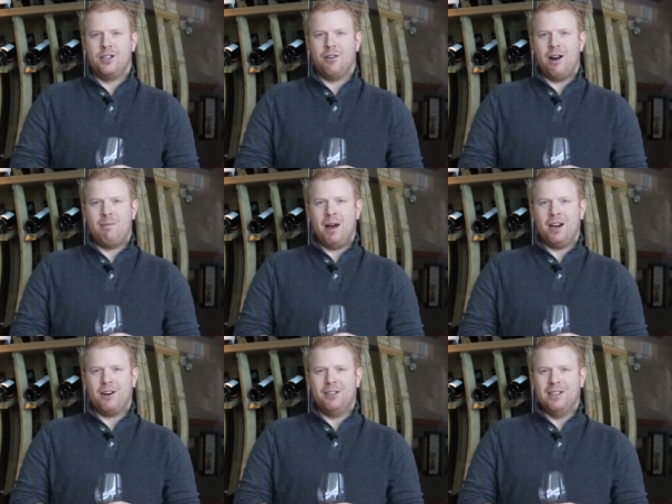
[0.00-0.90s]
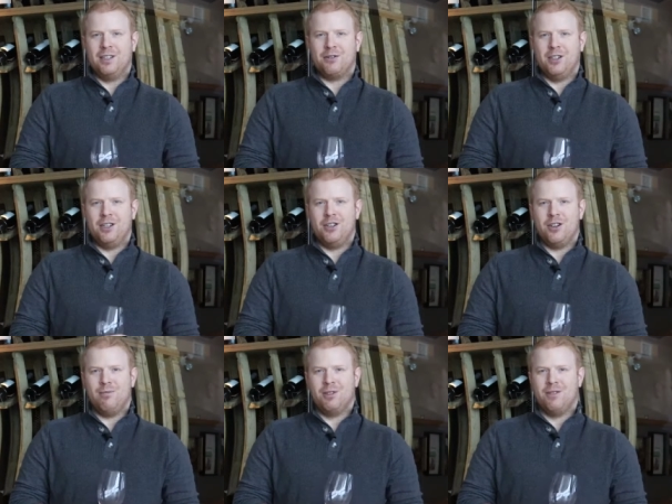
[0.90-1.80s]
the right bank girl in this
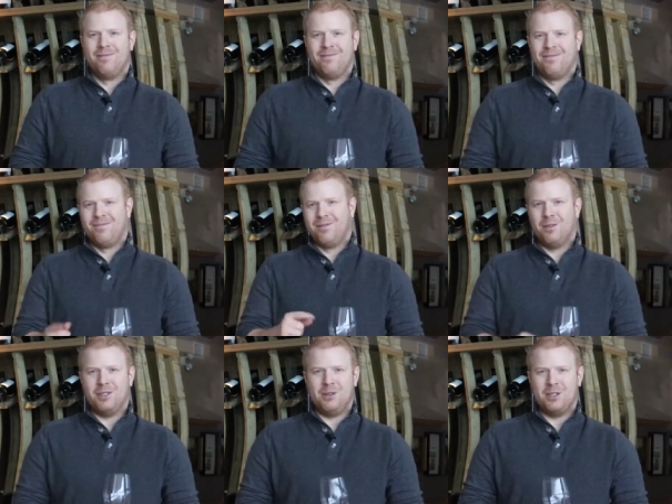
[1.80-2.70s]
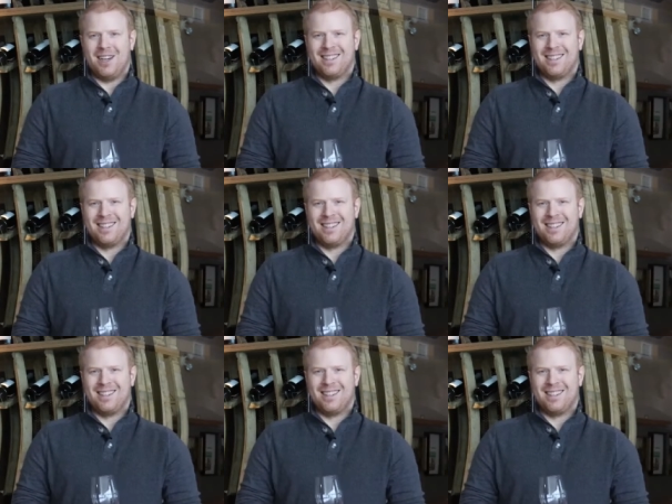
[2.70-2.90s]
relationship. So let's see what's